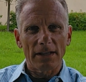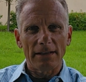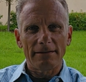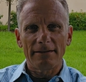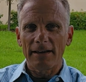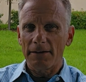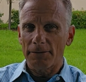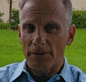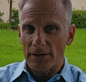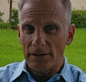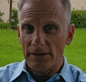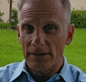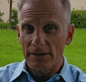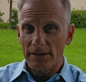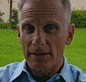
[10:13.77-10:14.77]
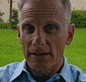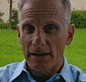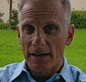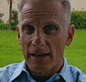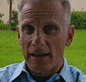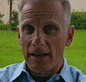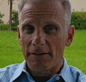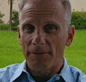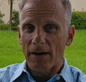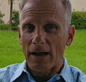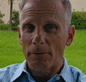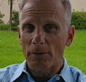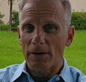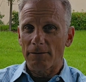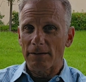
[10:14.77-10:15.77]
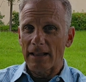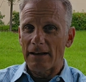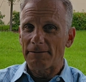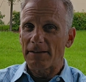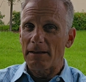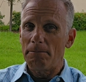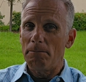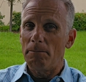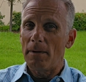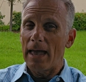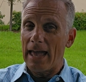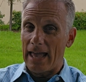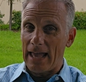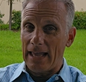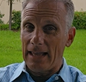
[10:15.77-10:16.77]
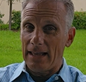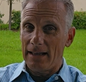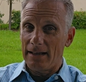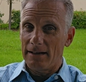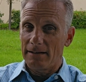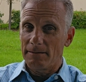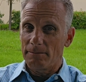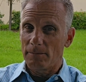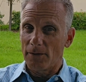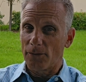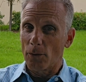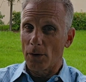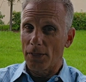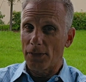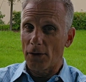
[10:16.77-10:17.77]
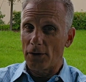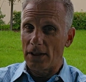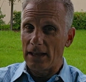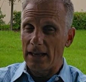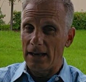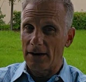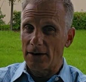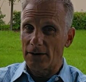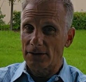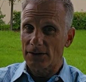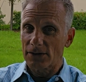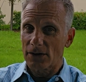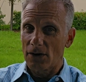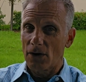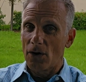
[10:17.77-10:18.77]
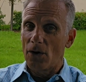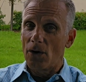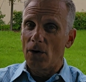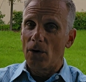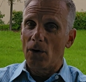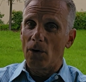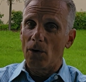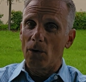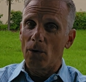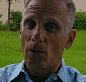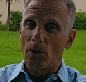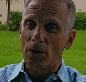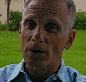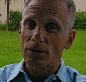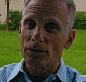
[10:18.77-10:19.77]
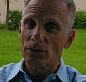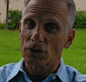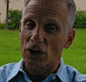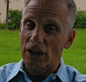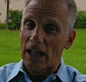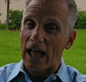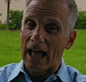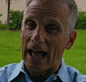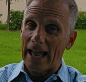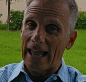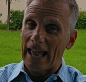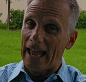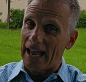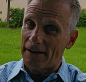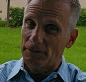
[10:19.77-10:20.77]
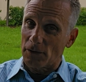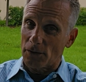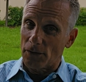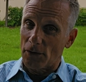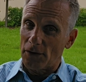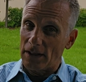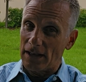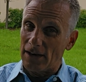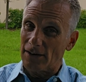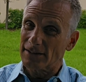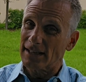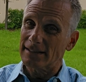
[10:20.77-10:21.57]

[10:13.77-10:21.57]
the difference if I would have left in May before 30 years or July after 30 years.